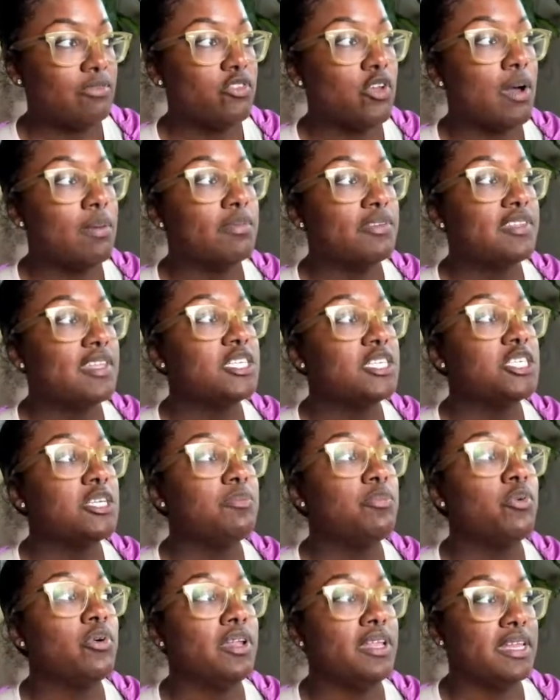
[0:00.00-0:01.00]
So I'm essentially
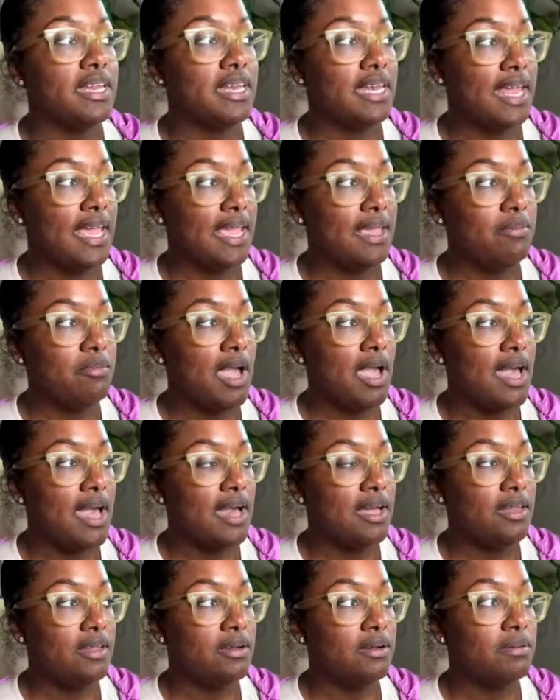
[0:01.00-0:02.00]
pulling the name
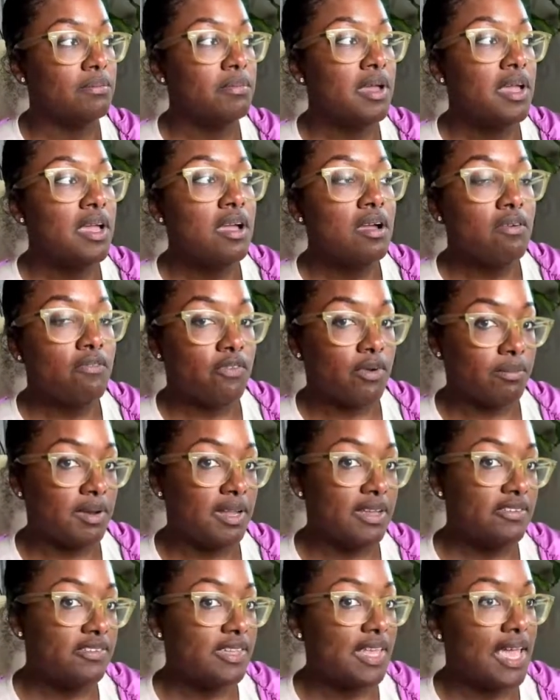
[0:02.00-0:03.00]
column from
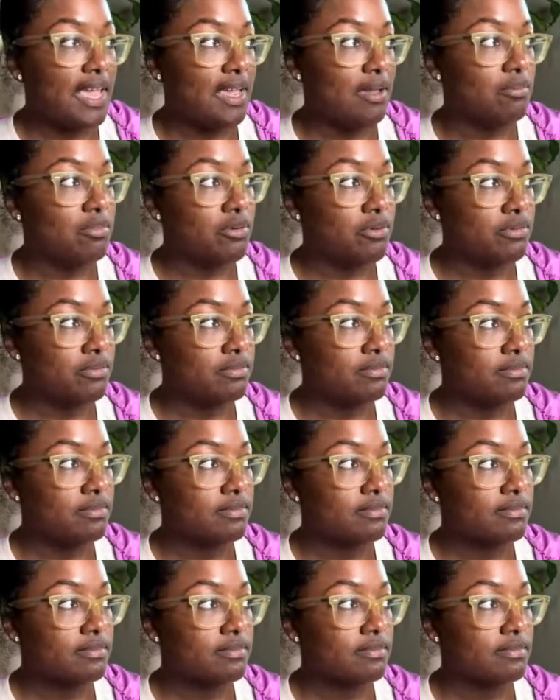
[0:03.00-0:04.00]
this table.
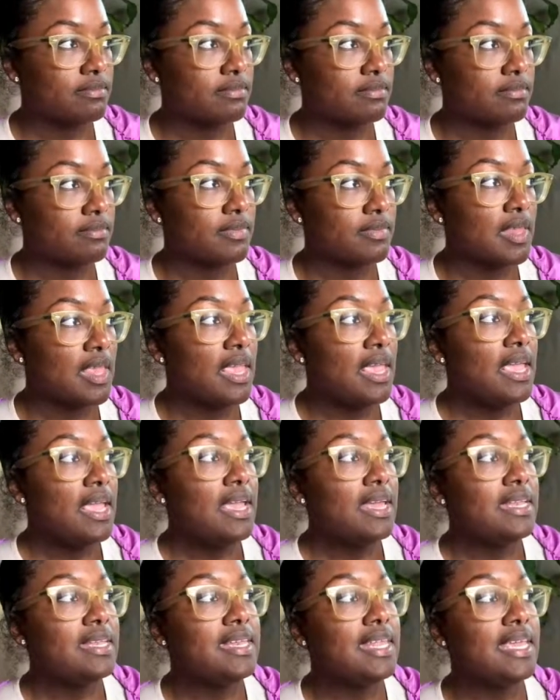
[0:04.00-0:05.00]

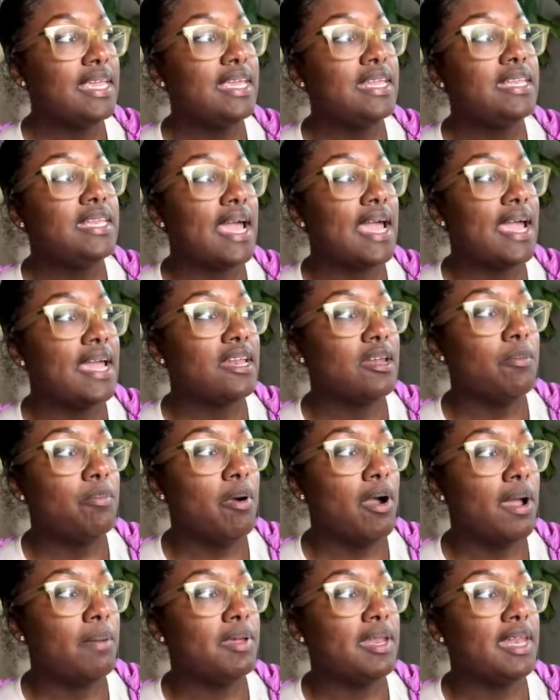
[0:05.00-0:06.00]

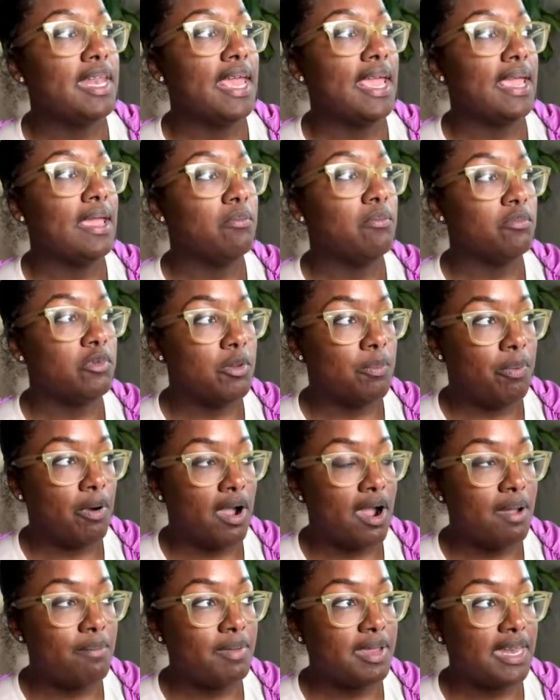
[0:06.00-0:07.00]
D.department
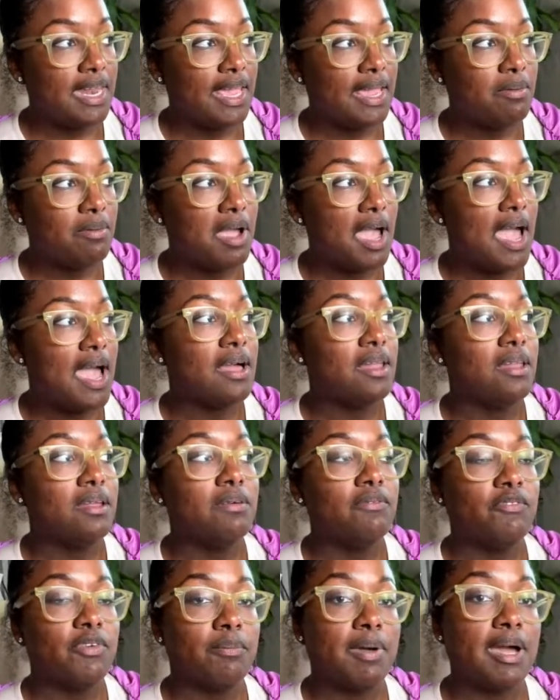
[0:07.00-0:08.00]
name
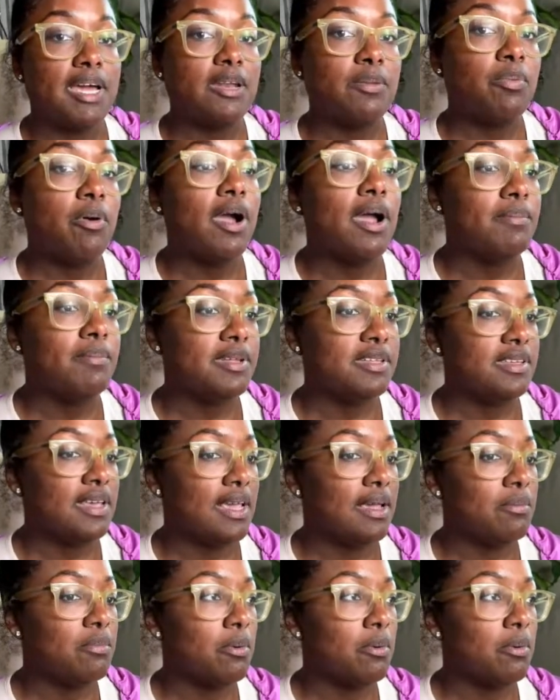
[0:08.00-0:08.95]
column from my department table.